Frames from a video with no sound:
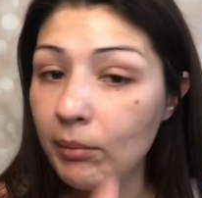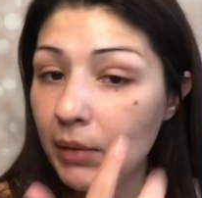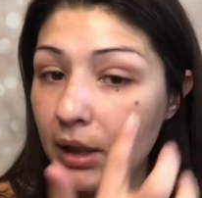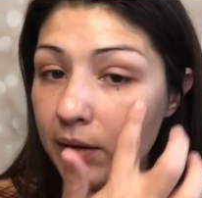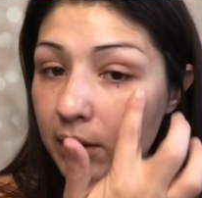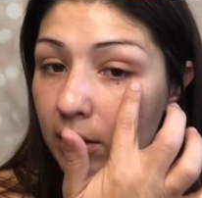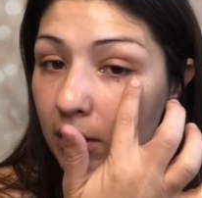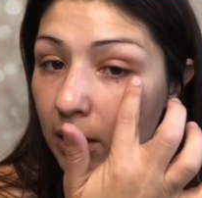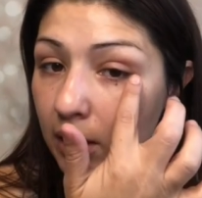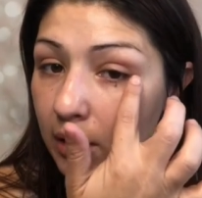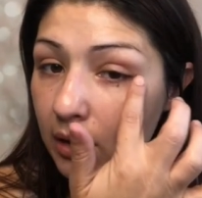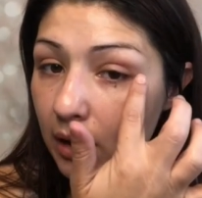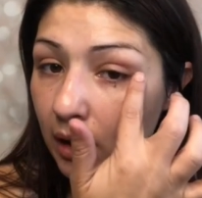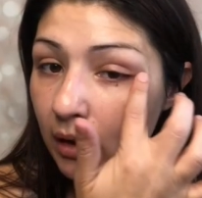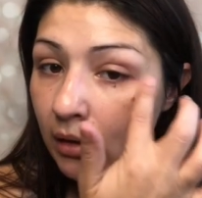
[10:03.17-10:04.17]
as you can
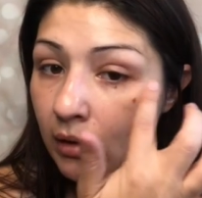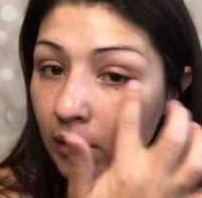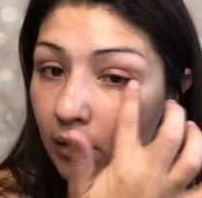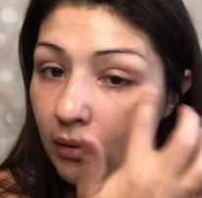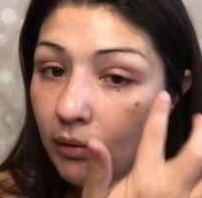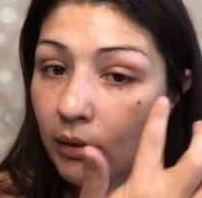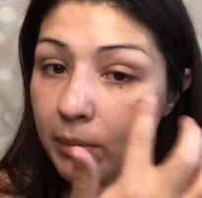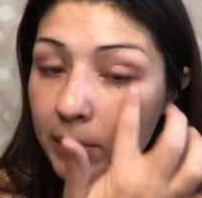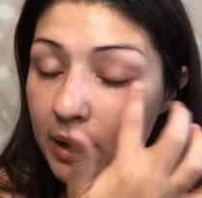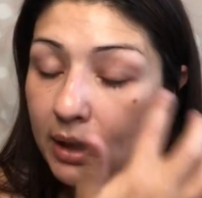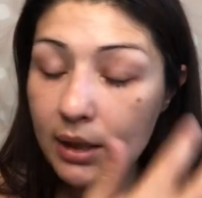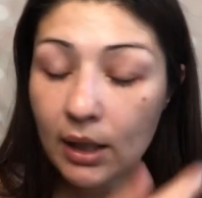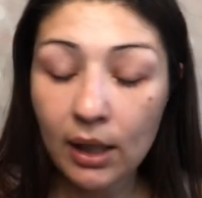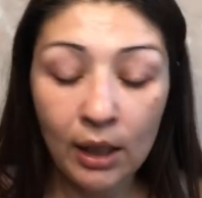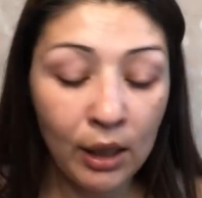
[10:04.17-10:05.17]
tell from this
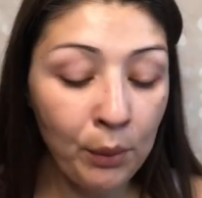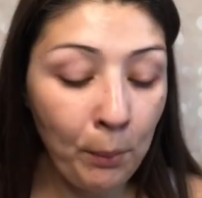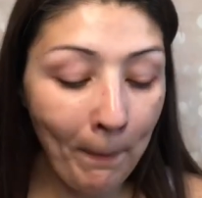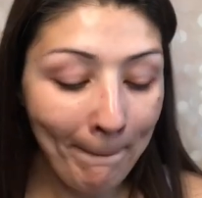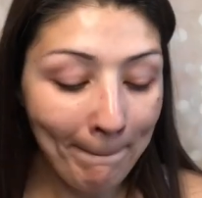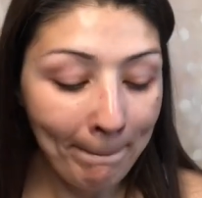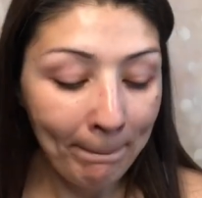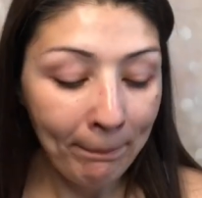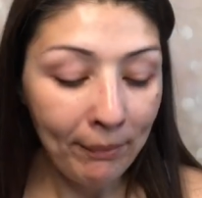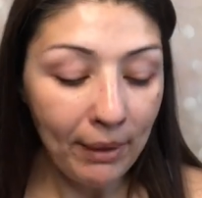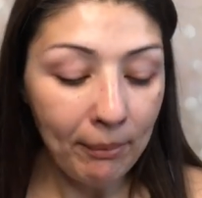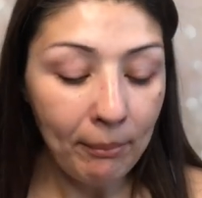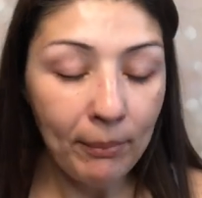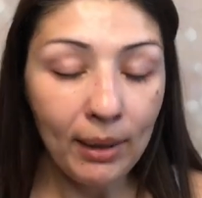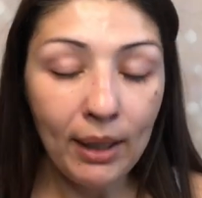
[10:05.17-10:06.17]
side,
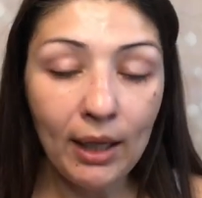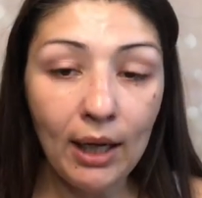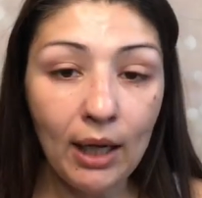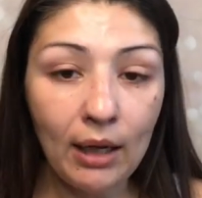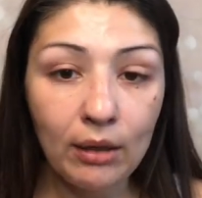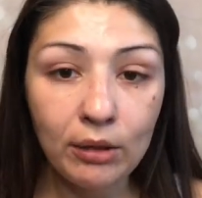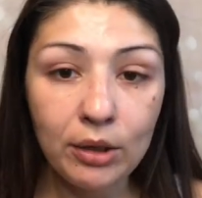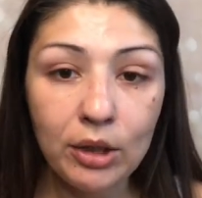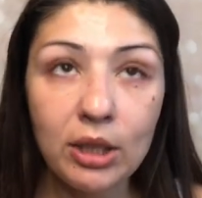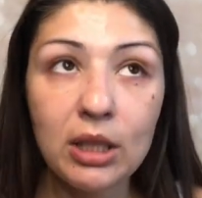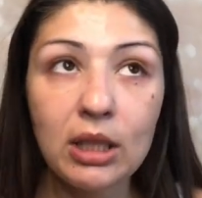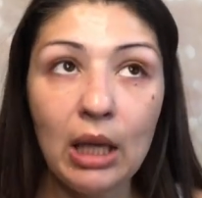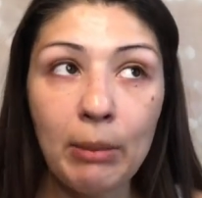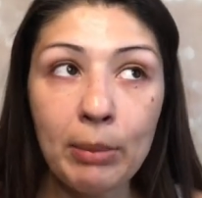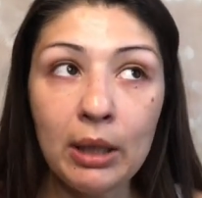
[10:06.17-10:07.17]
my
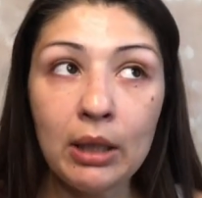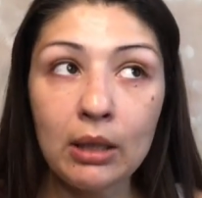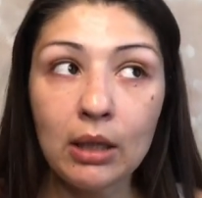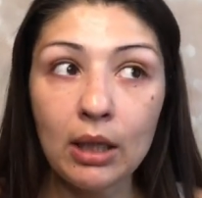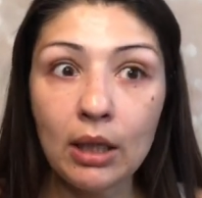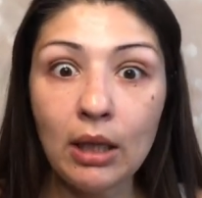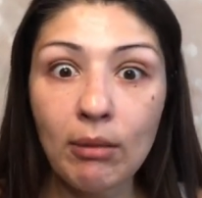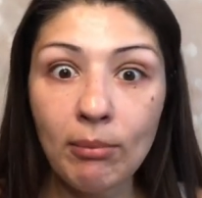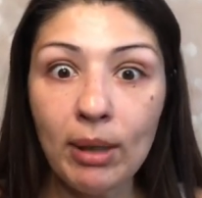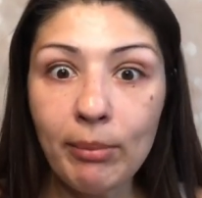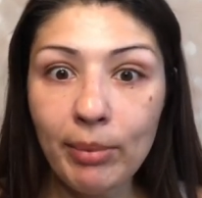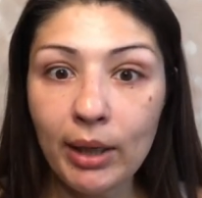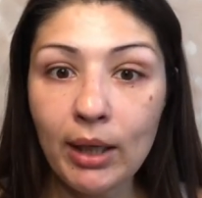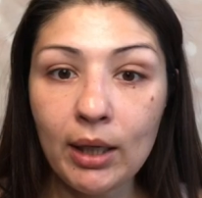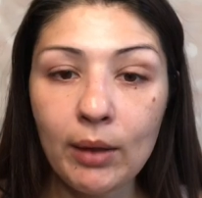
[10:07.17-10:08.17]
allergies have been kicking my
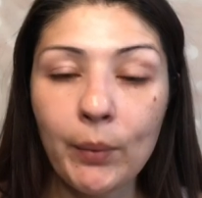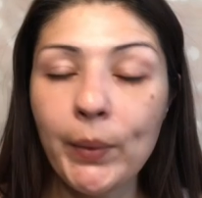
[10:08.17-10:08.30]
butt.